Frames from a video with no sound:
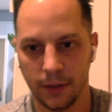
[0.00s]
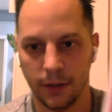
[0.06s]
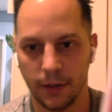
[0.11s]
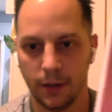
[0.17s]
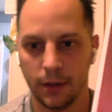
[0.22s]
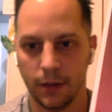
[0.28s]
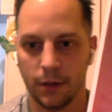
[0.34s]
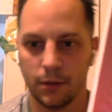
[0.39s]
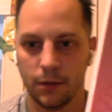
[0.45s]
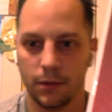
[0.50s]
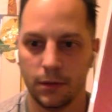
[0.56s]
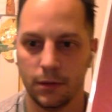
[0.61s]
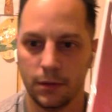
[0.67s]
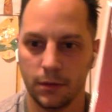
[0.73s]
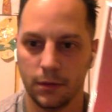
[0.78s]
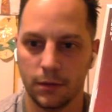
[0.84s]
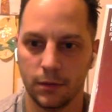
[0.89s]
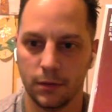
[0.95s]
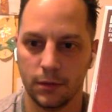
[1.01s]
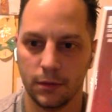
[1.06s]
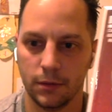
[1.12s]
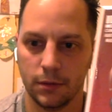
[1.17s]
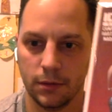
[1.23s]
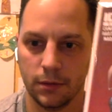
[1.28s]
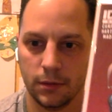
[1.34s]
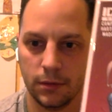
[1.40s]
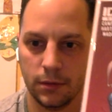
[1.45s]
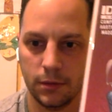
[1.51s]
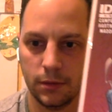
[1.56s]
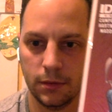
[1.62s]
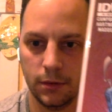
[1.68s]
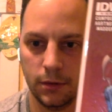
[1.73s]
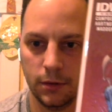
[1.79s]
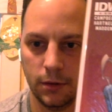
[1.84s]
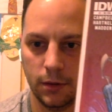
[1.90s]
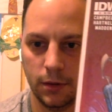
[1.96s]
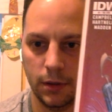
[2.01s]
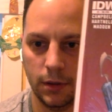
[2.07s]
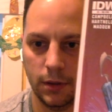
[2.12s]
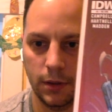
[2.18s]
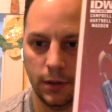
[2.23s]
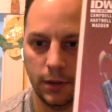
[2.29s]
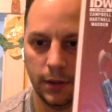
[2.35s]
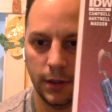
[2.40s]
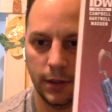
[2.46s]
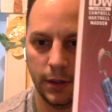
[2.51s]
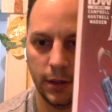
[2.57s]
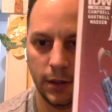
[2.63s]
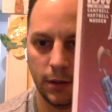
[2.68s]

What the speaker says: There you go. There